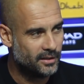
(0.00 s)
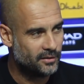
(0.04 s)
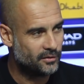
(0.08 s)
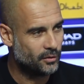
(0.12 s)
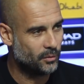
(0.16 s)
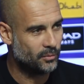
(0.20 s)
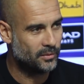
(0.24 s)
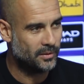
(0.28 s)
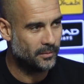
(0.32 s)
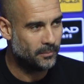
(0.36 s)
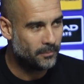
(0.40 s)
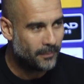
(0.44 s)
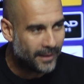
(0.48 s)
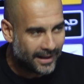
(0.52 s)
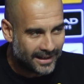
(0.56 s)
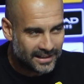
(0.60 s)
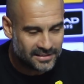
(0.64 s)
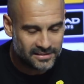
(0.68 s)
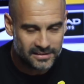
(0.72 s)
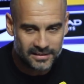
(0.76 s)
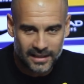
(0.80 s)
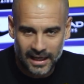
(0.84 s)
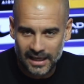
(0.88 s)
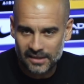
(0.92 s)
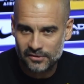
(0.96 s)
So the
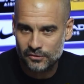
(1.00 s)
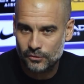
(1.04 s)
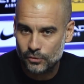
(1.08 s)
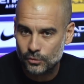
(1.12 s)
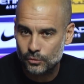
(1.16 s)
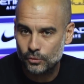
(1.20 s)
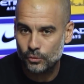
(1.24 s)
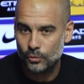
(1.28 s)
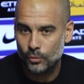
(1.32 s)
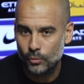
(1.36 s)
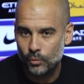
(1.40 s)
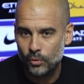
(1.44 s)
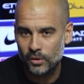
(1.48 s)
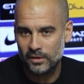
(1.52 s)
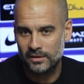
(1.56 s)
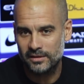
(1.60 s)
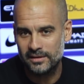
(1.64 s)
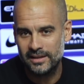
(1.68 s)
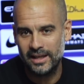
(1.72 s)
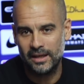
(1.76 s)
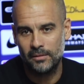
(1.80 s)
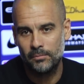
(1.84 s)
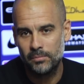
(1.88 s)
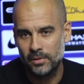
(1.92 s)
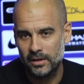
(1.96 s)
manager has to do what
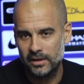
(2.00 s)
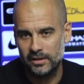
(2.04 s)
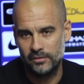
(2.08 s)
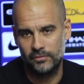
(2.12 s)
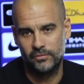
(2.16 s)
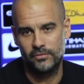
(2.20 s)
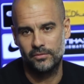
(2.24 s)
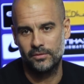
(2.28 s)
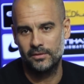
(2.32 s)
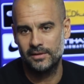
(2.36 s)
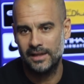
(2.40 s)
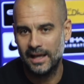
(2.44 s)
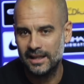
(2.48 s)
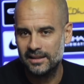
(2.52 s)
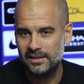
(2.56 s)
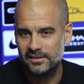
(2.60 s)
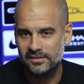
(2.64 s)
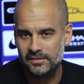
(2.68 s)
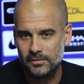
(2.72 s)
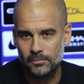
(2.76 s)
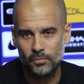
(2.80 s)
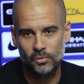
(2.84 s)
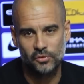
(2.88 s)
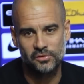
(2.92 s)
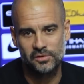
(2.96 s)
they believe. That is
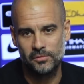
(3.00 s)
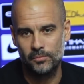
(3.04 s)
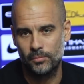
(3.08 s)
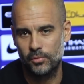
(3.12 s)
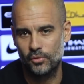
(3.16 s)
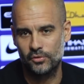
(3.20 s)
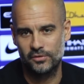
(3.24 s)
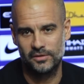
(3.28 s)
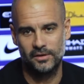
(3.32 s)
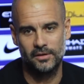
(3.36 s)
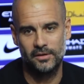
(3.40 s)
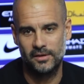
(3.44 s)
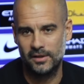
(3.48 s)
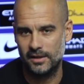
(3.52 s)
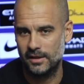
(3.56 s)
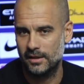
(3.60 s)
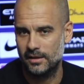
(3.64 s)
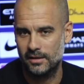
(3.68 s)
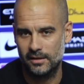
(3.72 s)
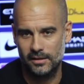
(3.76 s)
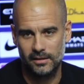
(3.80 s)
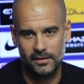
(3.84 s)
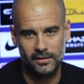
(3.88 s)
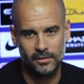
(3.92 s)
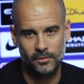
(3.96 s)
the most important thing.
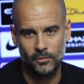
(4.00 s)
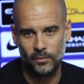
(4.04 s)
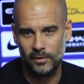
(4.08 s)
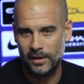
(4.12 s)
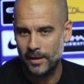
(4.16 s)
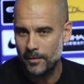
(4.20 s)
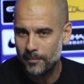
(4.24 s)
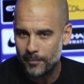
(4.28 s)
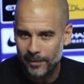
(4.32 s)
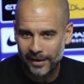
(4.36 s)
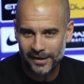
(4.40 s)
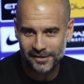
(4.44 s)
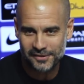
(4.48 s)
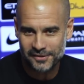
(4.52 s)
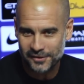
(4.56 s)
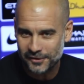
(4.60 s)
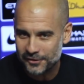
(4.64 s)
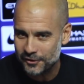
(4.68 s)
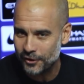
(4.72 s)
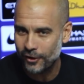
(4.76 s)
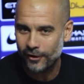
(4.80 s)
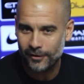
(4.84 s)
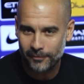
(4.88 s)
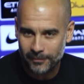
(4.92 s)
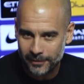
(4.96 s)
When a manager,
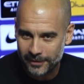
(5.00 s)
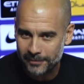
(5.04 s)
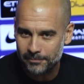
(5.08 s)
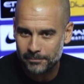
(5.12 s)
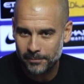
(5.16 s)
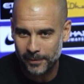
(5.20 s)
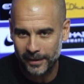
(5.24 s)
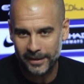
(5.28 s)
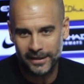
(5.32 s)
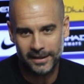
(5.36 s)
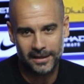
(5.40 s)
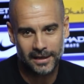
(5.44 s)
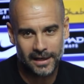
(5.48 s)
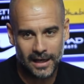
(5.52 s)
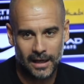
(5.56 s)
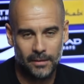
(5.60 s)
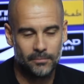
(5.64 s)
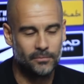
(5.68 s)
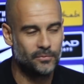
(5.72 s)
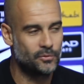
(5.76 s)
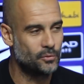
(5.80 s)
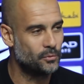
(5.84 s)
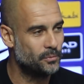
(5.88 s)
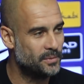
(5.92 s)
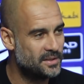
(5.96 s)
young player,
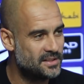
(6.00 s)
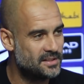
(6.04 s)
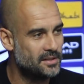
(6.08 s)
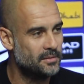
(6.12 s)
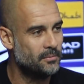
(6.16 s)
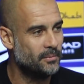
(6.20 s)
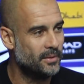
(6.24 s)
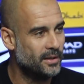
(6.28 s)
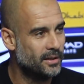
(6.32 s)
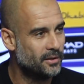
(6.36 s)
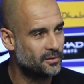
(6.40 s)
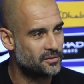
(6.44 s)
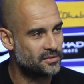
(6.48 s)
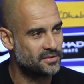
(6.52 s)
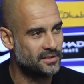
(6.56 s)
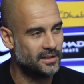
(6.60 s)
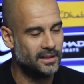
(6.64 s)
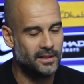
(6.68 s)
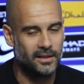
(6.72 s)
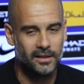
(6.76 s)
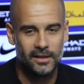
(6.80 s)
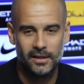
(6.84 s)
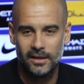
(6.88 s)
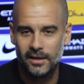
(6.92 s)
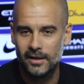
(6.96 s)
come to visit me or
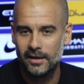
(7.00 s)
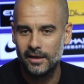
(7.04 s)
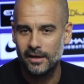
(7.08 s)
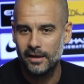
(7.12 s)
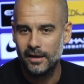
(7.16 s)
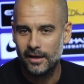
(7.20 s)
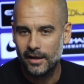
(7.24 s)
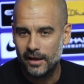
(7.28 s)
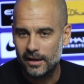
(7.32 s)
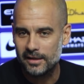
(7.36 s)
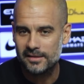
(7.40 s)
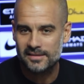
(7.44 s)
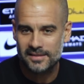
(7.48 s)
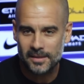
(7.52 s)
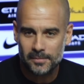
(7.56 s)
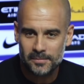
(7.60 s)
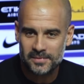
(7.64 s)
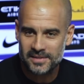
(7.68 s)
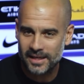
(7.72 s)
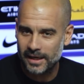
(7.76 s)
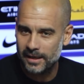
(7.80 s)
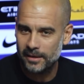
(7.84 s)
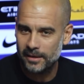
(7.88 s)
see, and some